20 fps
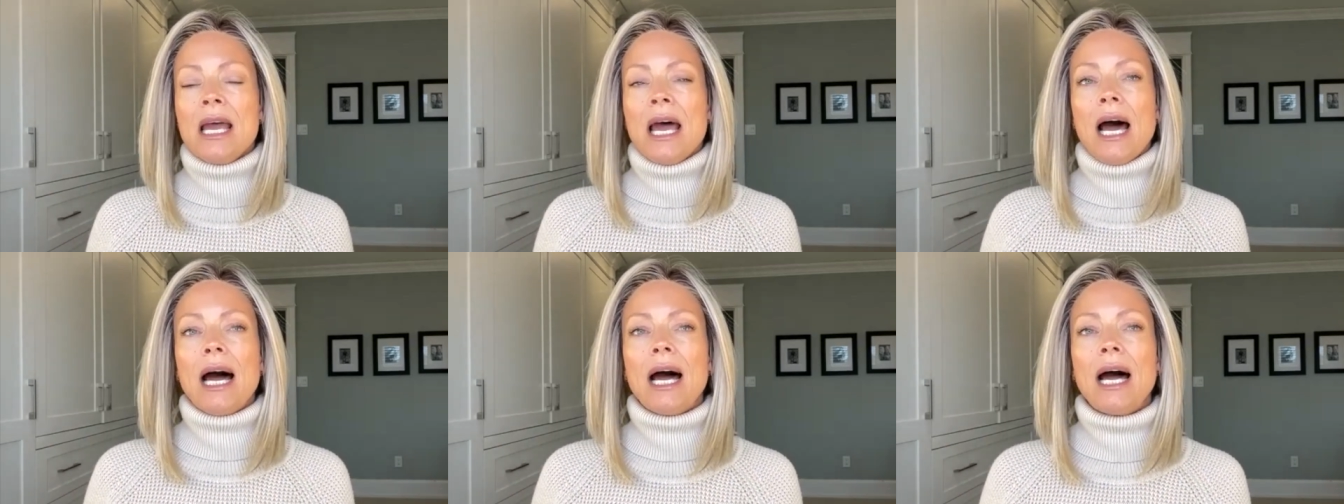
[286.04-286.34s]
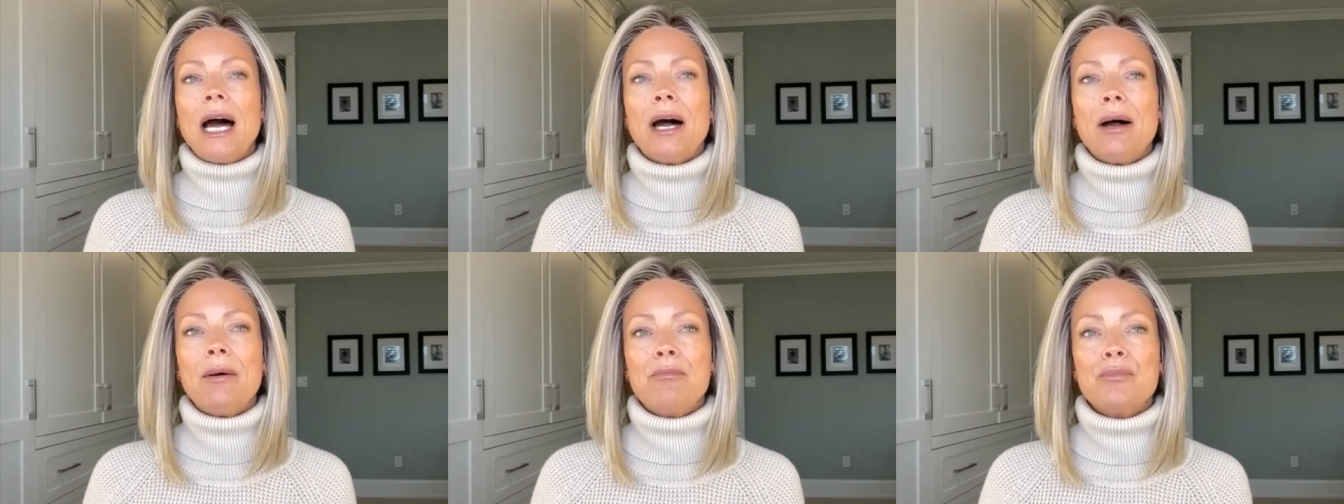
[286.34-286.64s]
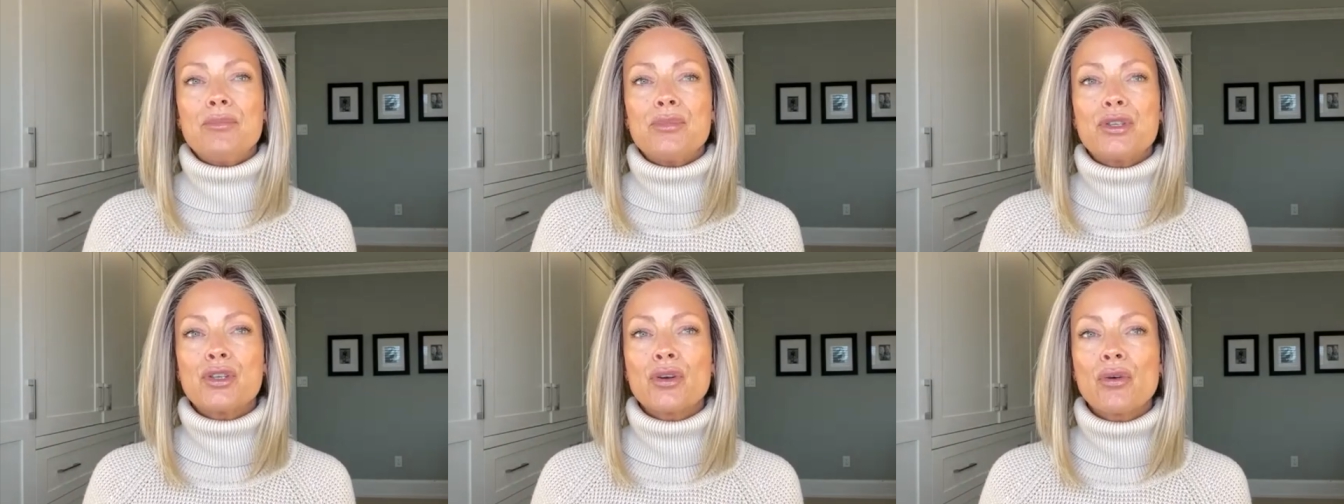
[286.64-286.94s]

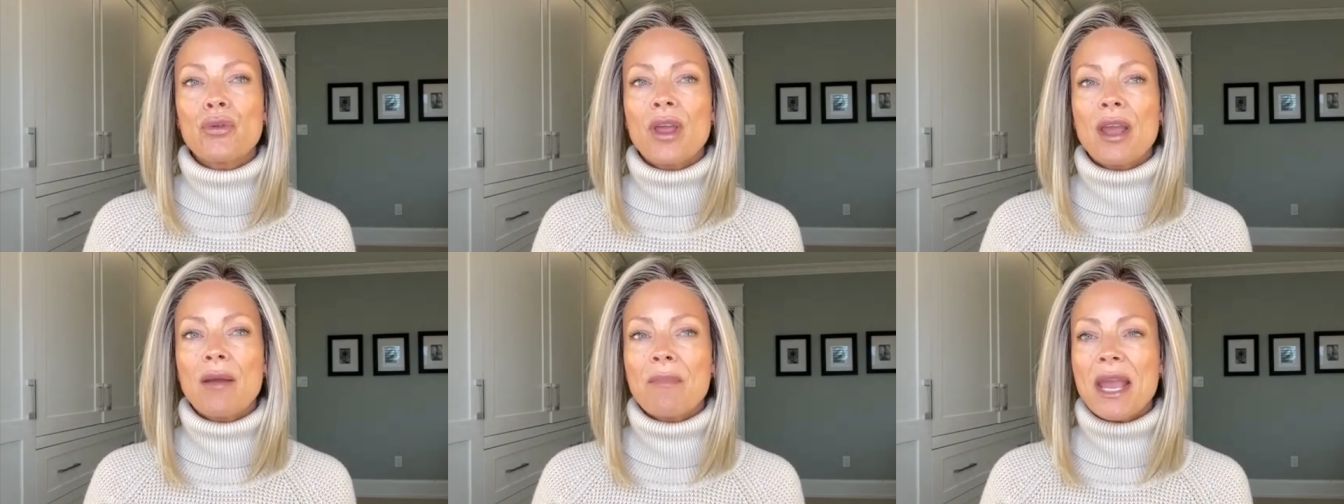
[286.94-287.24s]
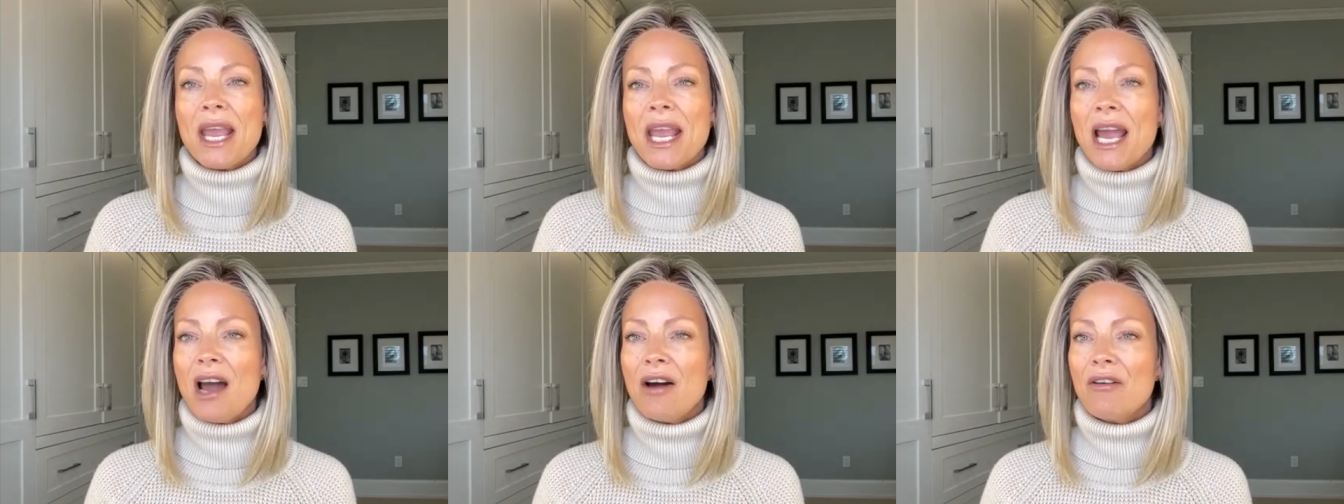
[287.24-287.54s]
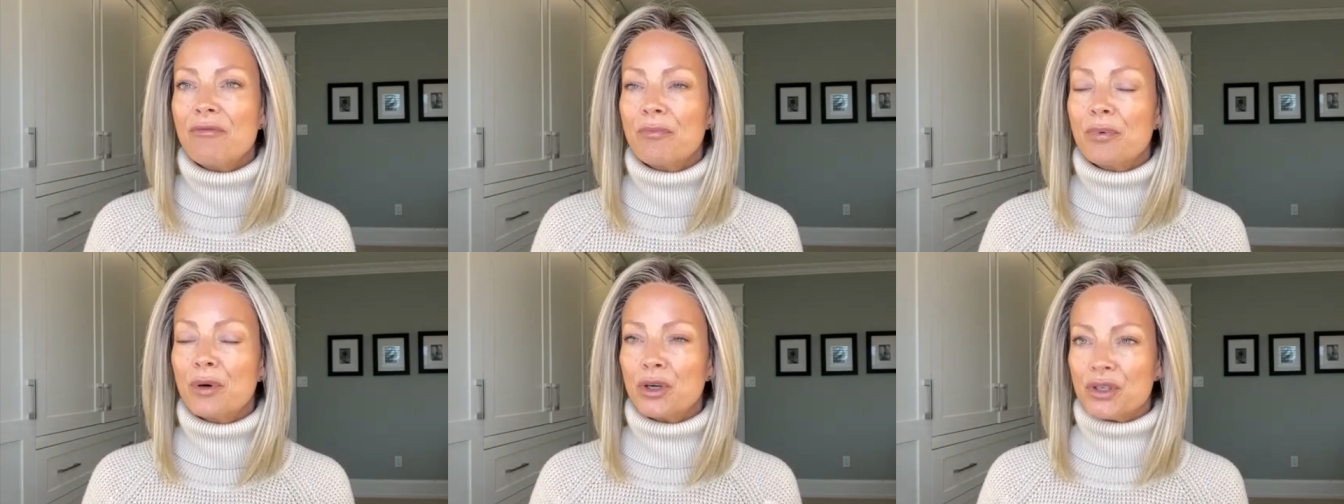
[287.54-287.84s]
Um, so they may
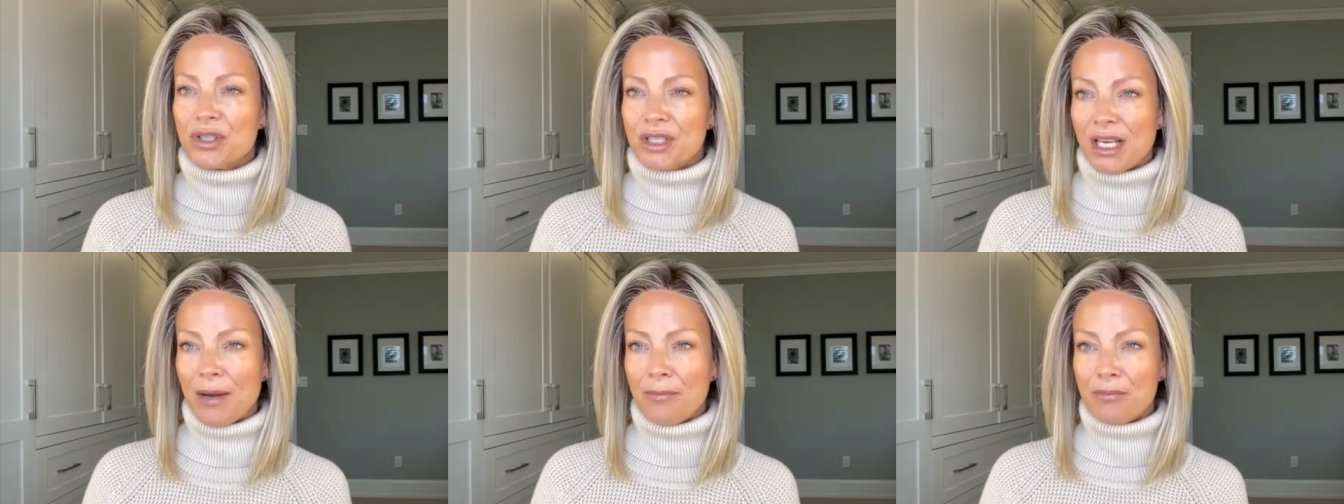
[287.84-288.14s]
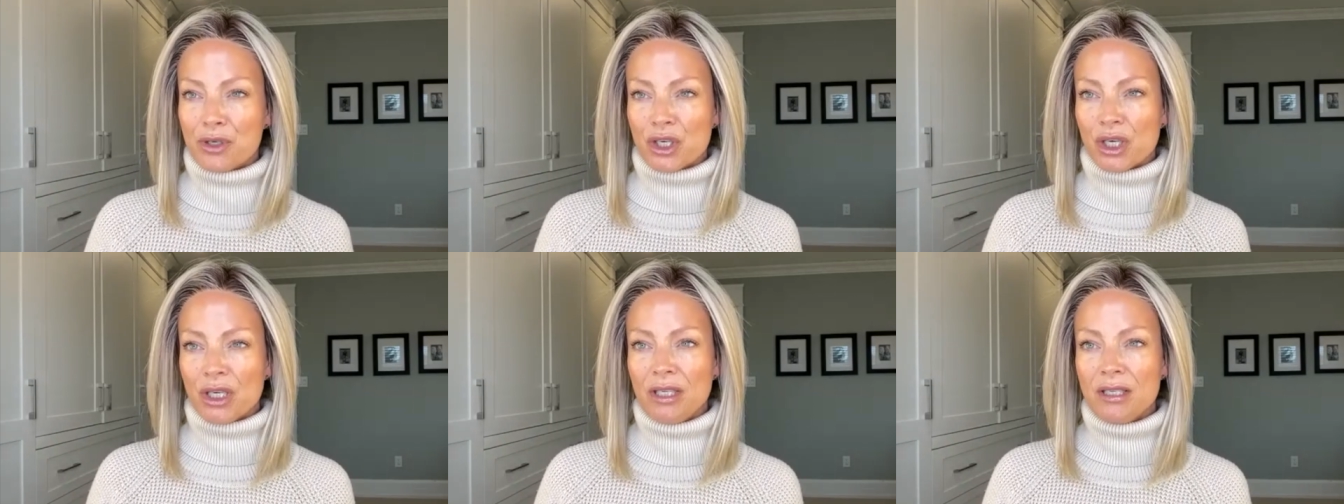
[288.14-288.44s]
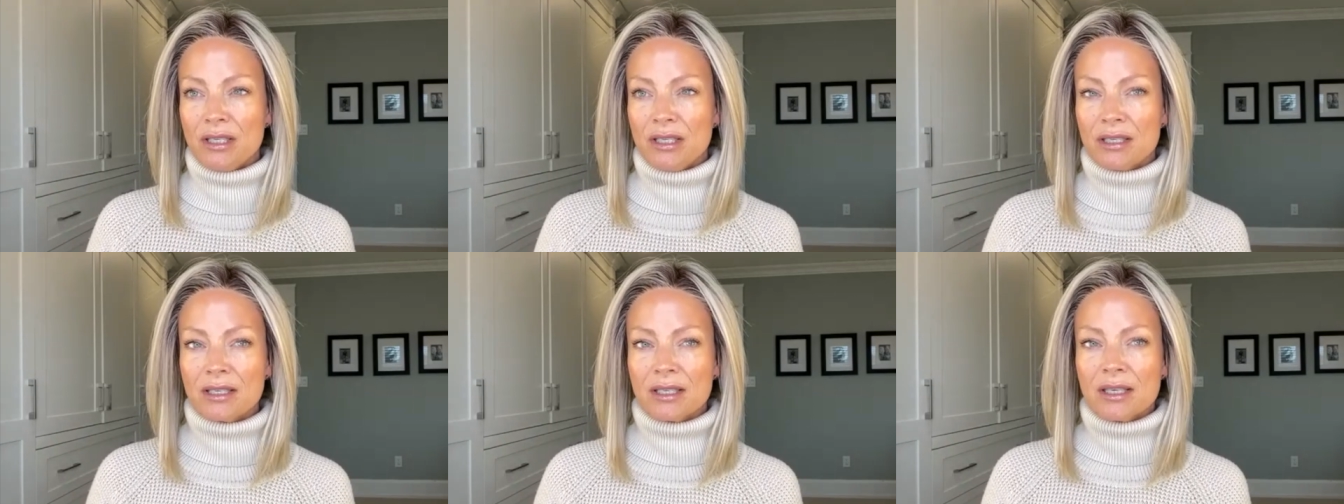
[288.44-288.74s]
have
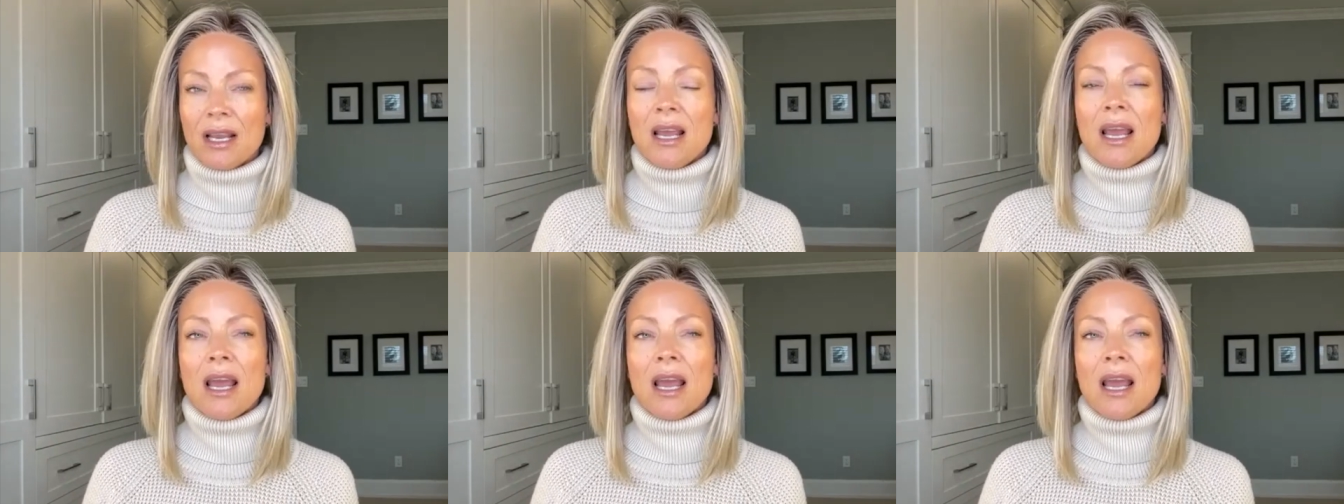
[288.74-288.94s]
perceptions